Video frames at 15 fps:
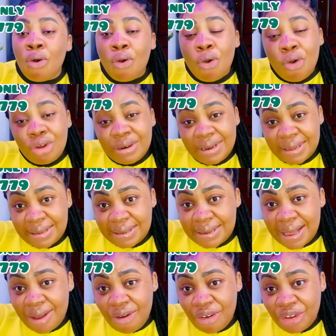hold it
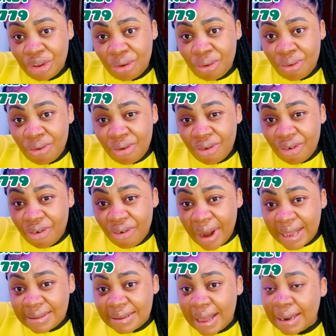on your
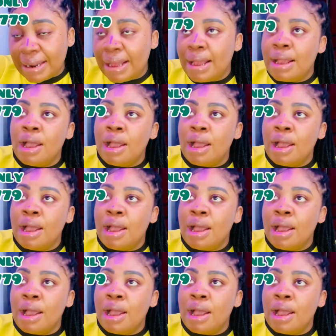right hand,